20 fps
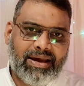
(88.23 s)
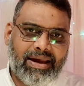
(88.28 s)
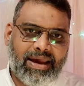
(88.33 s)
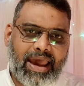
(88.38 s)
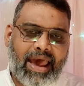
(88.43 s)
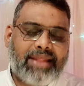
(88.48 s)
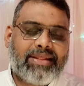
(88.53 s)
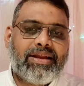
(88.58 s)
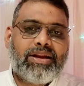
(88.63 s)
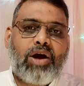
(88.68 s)

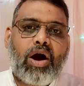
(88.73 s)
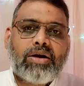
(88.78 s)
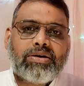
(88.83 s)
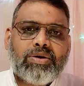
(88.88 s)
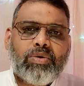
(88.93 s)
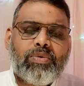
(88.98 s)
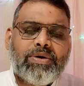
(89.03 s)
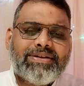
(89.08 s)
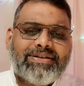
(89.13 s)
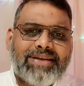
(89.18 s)
And the
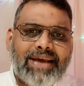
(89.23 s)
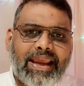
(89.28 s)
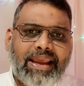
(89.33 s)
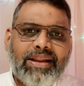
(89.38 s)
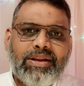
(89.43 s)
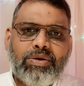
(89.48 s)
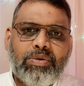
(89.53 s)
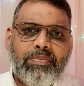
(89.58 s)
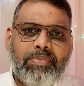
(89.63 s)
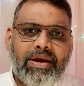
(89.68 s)
doctor was
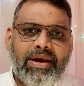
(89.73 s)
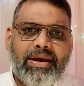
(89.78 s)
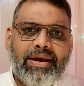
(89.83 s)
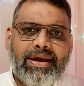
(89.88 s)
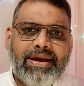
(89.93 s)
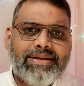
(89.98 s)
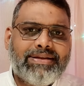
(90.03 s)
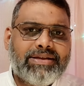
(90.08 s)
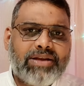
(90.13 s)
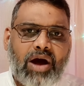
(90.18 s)
saying to
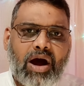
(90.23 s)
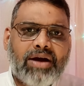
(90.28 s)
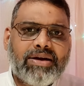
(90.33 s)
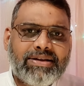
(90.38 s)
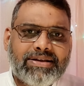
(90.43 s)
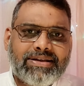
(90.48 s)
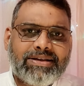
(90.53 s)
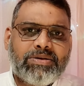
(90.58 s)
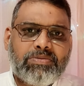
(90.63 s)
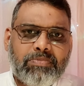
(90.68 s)
me, it's
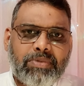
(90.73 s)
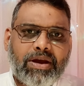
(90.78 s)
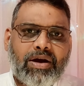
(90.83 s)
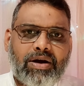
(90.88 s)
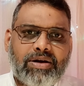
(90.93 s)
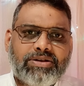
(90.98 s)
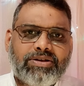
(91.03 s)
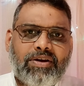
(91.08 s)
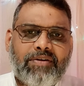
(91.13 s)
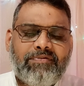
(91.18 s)
not just
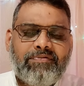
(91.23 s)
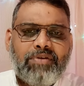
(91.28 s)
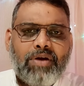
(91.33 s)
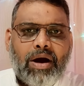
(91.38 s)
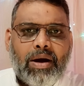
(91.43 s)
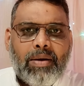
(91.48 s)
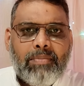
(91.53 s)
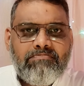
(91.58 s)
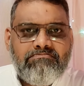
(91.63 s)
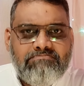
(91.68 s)
because of
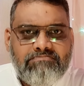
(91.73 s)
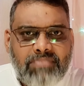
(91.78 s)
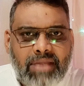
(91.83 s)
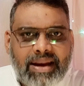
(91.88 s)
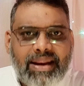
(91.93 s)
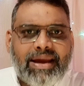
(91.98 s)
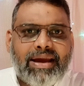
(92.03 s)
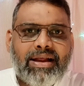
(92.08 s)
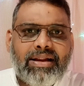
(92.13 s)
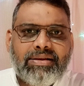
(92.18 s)
your
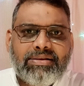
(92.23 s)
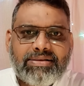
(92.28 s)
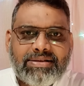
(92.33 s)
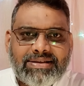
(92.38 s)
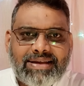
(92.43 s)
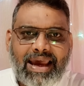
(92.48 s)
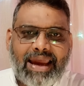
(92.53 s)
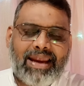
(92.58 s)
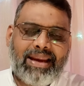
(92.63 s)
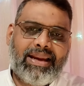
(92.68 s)
medical
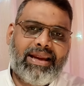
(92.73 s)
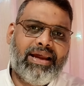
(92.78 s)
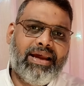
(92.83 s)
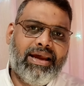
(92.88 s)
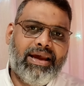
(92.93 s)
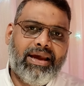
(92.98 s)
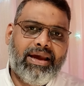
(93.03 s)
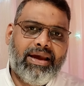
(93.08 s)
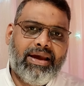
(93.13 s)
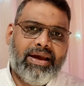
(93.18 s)
side,
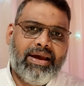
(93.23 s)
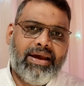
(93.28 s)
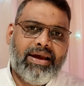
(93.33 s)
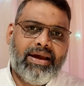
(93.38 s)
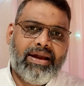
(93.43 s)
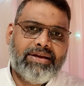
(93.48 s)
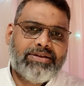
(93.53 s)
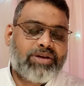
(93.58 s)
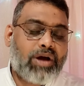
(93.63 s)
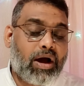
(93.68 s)

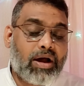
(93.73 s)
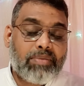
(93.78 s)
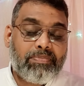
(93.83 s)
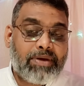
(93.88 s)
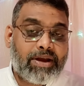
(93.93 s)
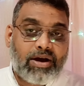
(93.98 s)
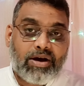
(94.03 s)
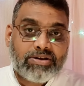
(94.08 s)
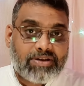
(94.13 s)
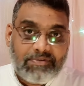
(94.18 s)
it's all
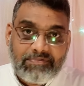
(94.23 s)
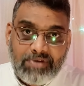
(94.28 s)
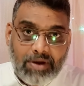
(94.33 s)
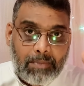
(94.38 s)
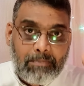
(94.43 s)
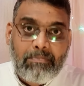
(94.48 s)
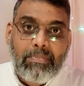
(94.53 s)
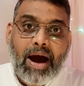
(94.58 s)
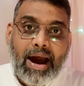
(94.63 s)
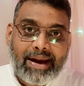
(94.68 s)
because of
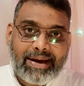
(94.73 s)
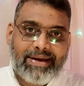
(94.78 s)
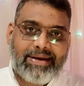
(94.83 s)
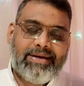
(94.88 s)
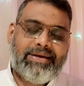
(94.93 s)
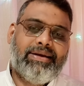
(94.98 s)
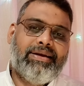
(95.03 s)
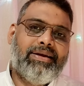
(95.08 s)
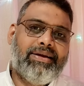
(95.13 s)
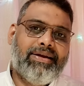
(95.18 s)
your
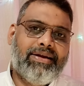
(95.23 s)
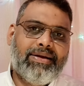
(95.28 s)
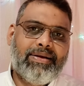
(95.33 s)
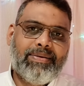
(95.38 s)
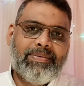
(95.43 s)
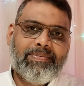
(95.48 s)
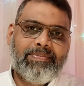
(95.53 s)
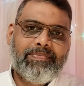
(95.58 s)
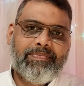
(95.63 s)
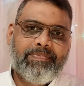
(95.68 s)
mind.
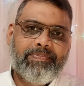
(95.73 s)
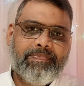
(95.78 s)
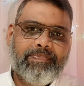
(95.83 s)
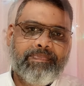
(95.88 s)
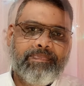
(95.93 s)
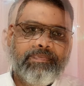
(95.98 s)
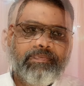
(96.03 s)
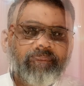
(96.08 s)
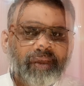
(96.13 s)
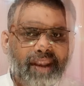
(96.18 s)

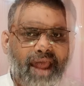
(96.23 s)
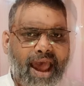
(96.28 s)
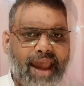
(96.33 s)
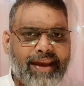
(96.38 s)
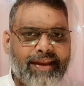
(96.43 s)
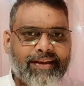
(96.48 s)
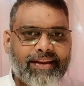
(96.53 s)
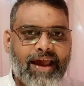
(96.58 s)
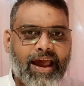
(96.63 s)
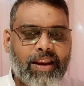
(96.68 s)
When
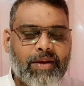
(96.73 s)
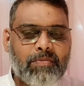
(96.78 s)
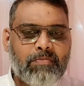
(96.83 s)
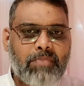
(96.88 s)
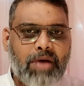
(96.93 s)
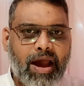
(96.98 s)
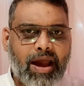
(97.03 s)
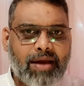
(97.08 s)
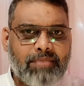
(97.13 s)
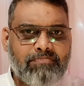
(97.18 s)
I done
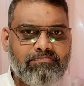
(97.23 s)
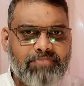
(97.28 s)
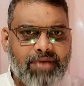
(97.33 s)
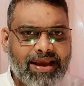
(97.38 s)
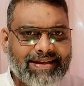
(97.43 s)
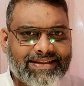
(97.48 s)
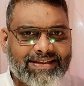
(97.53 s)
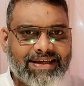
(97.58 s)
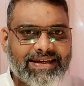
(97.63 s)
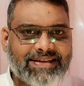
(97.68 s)
my
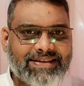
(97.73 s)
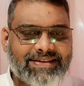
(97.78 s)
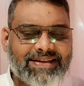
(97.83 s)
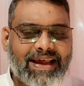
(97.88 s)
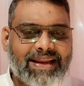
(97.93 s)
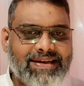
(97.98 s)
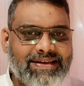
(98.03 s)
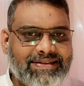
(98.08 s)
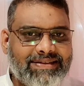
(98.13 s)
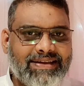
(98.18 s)
basic
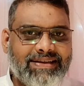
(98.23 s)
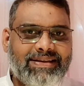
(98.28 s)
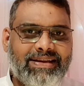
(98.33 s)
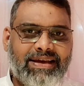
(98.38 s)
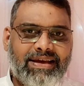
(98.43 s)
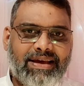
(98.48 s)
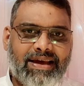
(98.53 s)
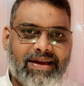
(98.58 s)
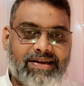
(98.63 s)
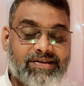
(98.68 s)
studies in
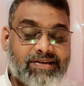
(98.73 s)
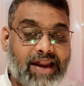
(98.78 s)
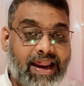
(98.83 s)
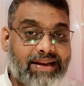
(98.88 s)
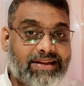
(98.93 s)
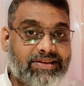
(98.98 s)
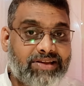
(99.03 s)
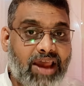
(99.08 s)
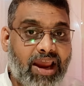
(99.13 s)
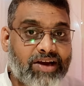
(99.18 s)
TA,
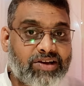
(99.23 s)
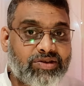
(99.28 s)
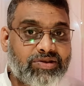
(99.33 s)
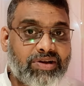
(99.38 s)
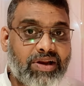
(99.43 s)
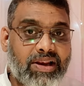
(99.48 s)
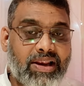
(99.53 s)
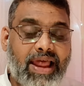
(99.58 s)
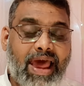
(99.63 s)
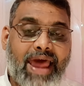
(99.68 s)

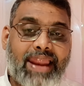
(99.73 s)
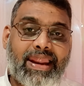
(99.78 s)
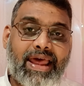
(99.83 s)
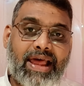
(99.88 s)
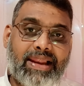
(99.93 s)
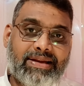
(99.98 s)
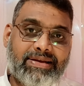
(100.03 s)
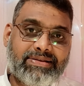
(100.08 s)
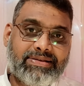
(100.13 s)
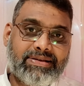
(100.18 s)
transactional
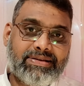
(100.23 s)
analysis.